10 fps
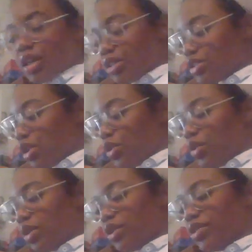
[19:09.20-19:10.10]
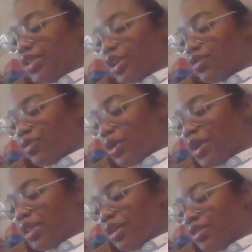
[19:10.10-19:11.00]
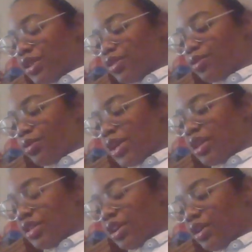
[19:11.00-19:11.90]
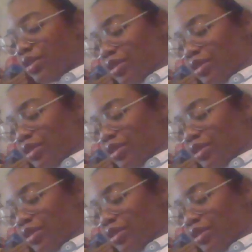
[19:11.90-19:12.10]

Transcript: So they're firming they're